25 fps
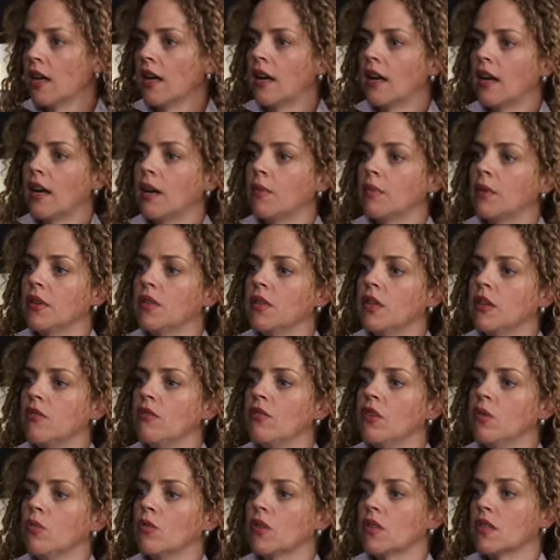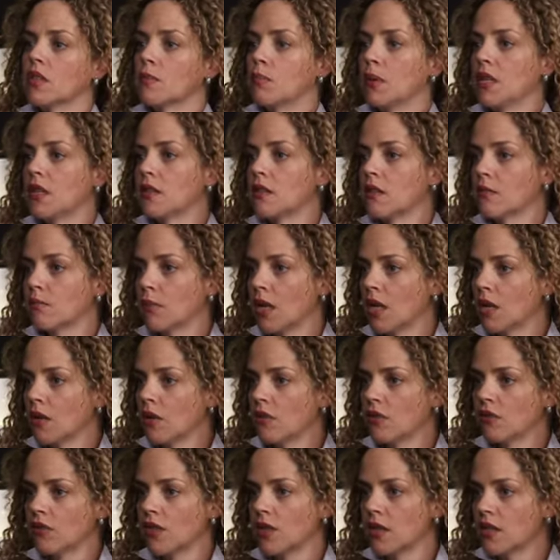And then if you want to spend some money
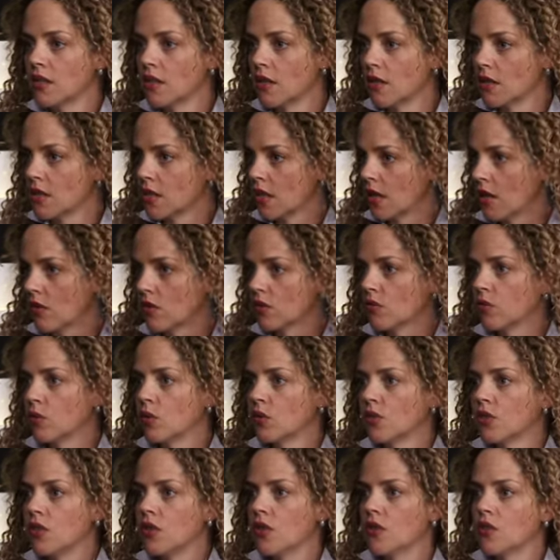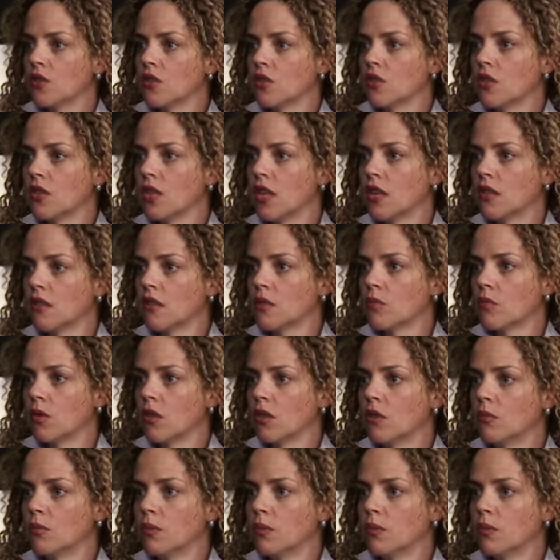on things like Salesforce, you can do that as well.